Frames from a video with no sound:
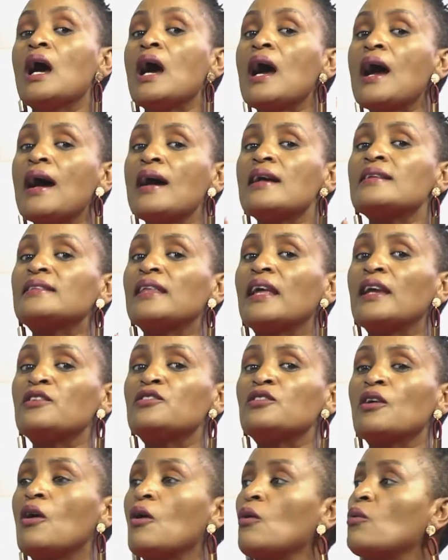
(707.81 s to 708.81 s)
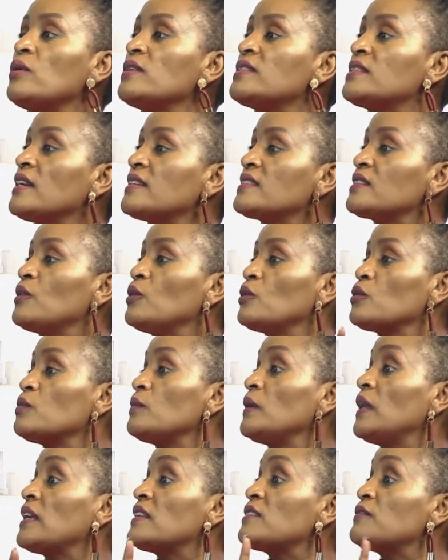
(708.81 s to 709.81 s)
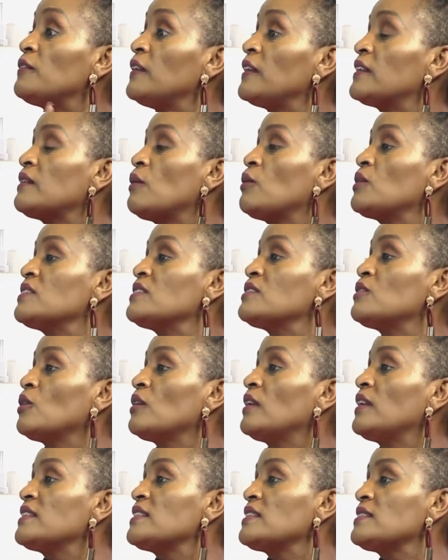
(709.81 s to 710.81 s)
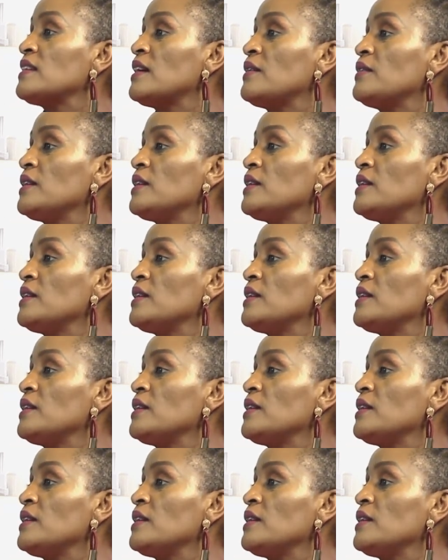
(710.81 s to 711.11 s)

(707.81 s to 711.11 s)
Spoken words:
as they talk, we say, excuse me, let's filter what is not necessary.